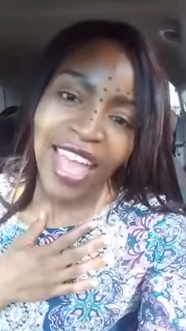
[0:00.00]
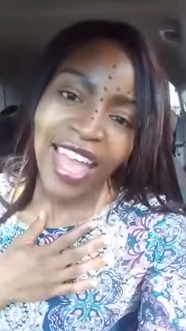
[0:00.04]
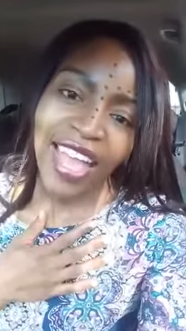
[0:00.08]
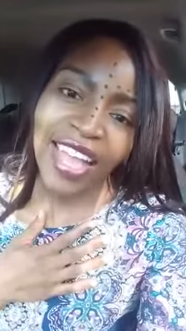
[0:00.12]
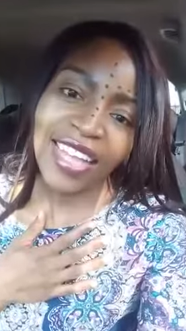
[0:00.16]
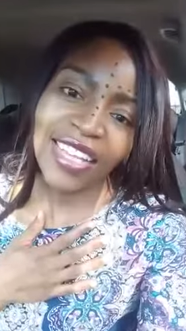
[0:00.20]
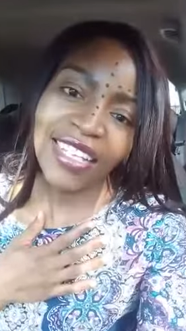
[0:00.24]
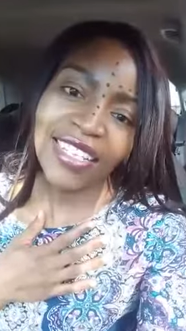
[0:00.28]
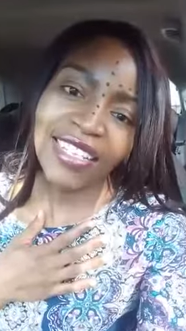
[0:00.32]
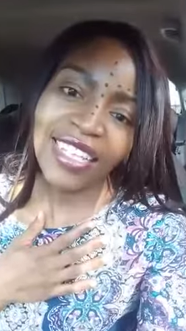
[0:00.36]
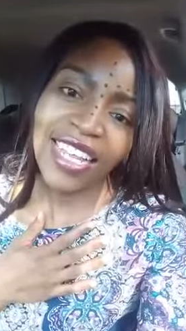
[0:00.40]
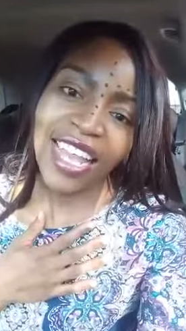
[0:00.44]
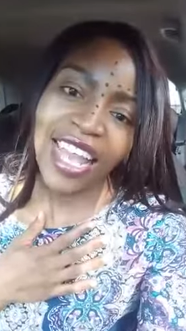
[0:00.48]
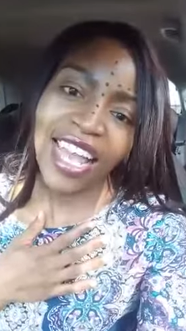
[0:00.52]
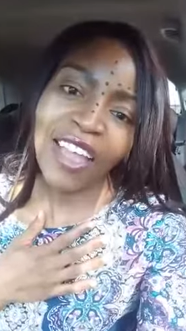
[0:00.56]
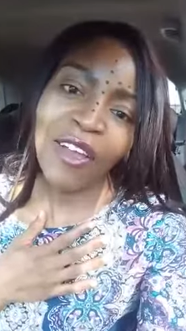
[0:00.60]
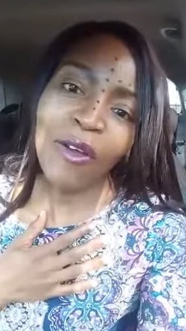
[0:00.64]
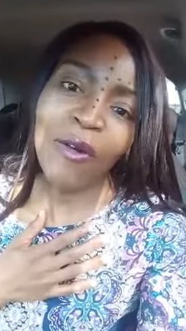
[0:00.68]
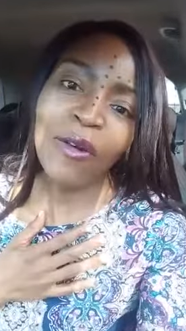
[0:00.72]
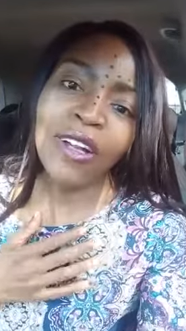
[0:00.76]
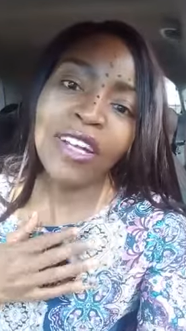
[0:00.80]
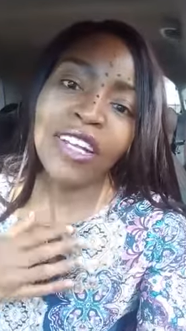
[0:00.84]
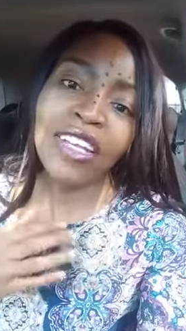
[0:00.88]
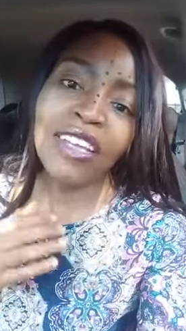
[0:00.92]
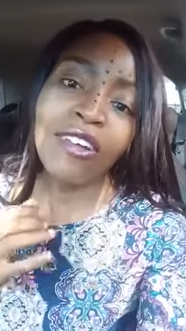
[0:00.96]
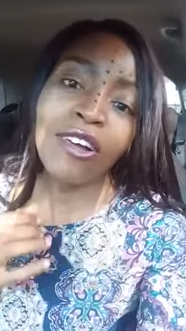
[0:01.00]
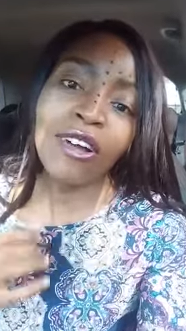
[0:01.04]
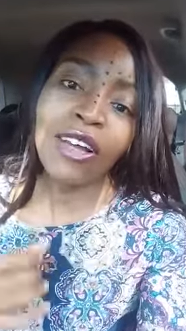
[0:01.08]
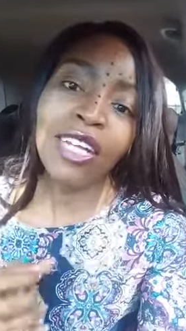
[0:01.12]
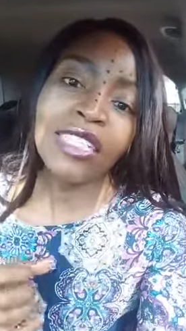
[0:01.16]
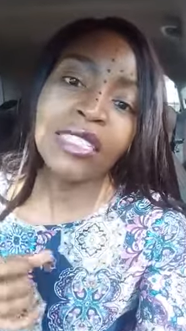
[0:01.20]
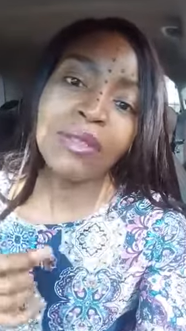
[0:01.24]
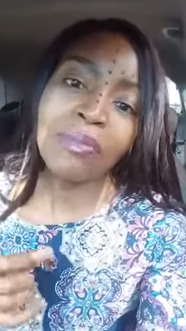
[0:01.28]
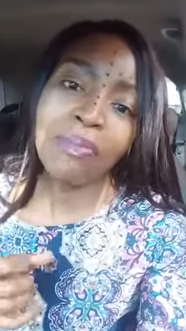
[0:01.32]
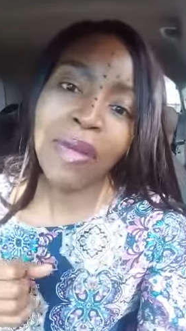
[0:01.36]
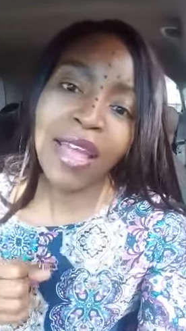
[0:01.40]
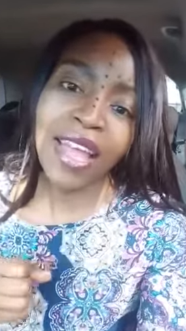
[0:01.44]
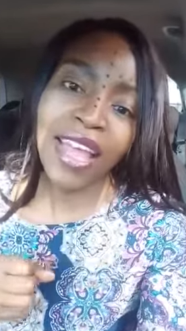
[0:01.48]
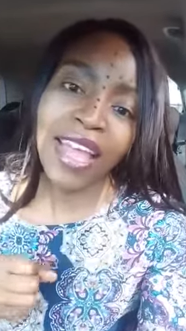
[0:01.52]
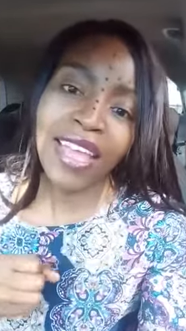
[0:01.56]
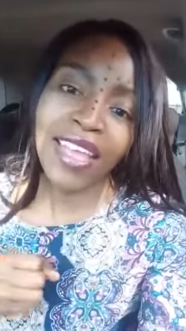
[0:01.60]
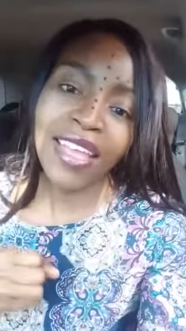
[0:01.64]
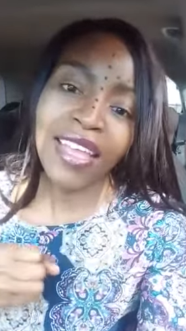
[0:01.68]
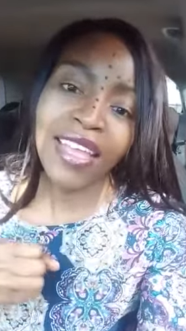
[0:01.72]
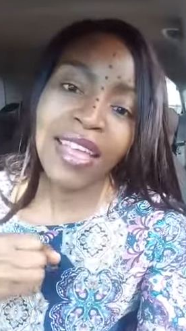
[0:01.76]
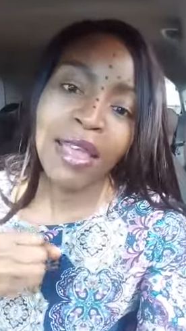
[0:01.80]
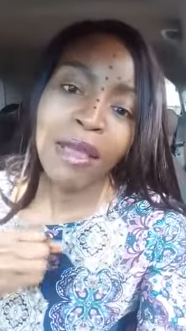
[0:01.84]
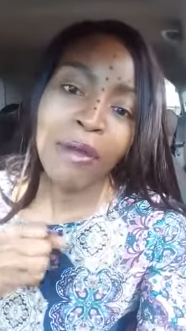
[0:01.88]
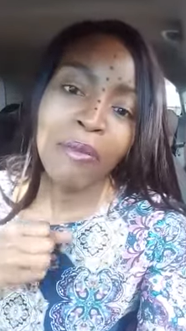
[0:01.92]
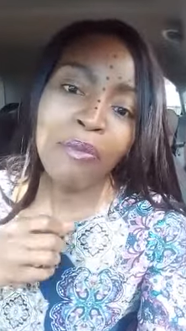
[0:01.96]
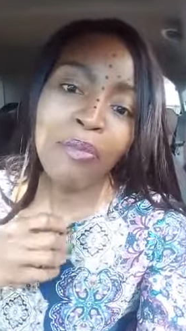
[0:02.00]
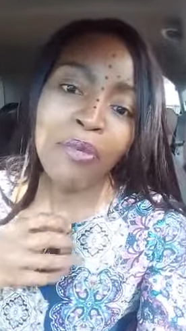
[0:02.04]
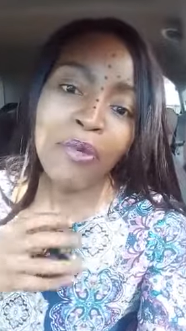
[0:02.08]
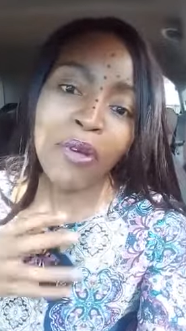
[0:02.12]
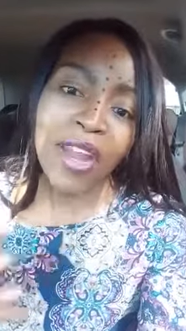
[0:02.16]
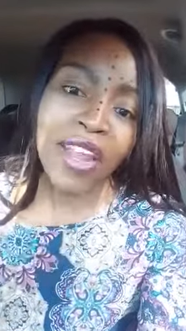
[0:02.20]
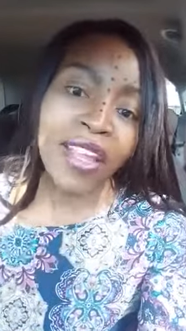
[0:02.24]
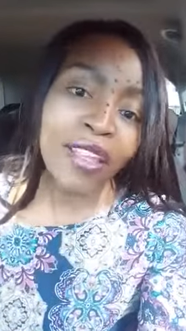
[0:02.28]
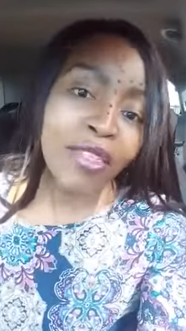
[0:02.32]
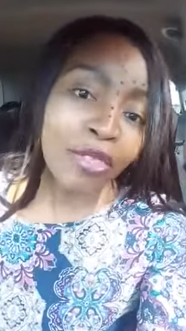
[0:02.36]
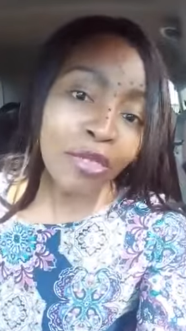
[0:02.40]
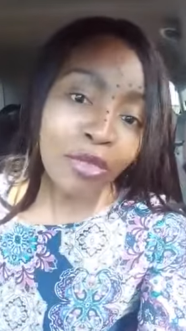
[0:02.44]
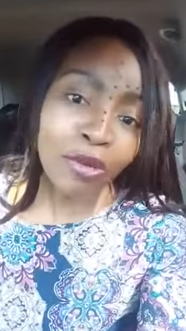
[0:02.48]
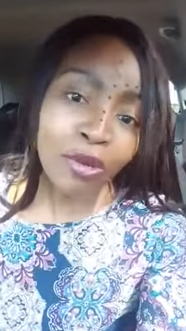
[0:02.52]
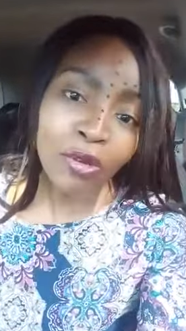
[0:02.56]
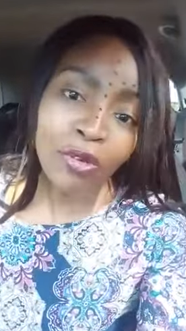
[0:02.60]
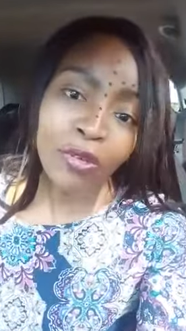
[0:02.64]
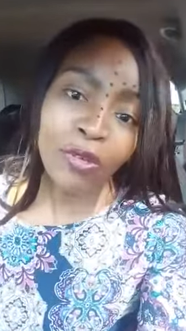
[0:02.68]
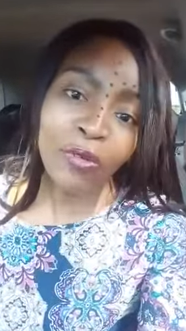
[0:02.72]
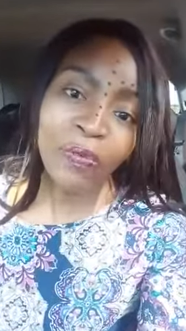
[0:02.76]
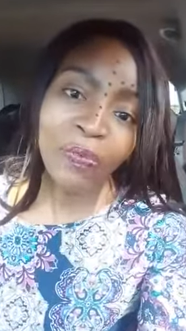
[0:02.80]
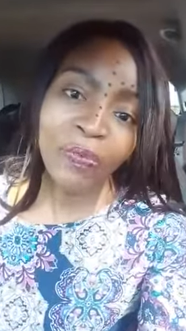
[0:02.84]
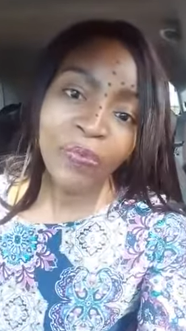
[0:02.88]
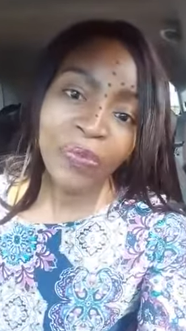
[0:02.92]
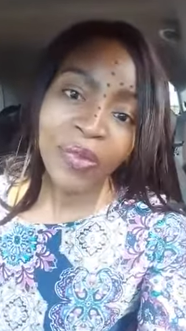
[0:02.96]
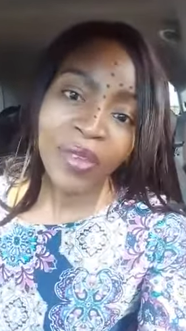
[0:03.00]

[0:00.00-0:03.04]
and I only got my breakthrough